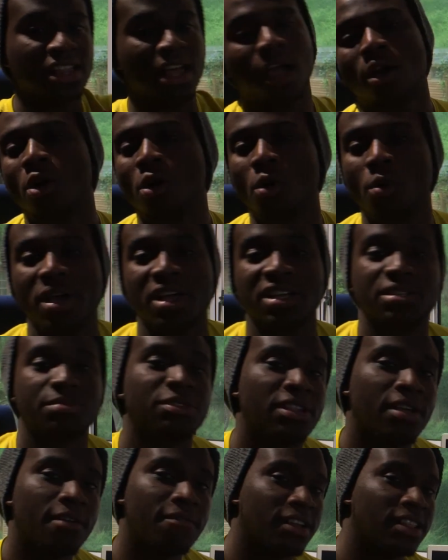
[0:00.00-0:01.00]
Like always,
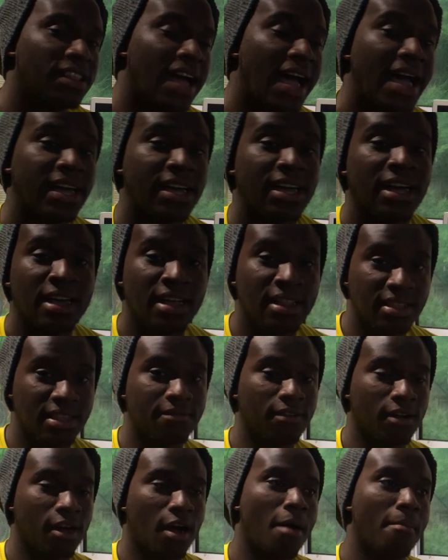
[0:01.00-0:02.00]
leave a like,
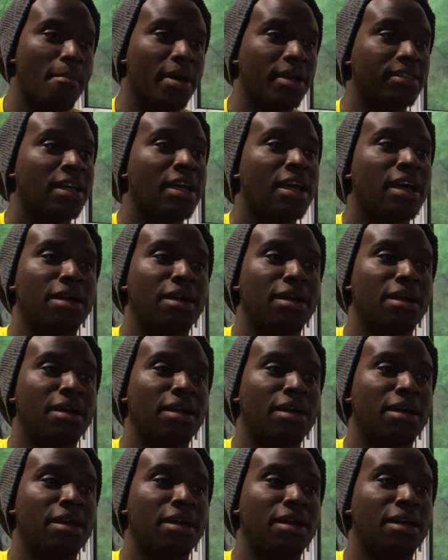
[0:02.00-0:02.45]
leave a comment,